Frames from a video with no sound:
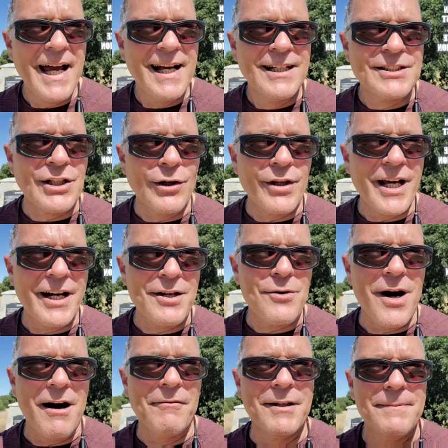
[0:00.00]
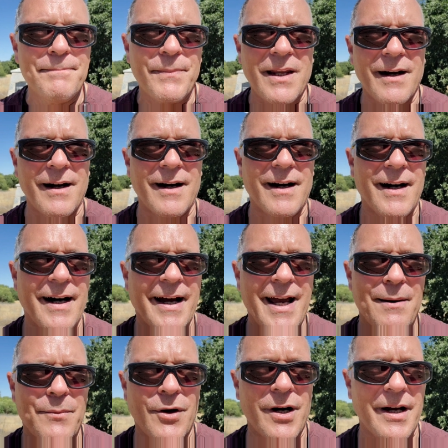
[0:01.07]
So there you have it. Uh, I
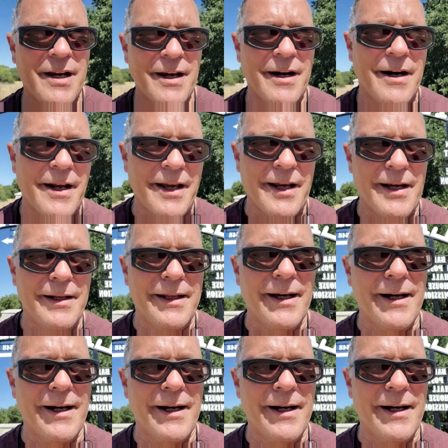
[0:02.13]
am right here in um,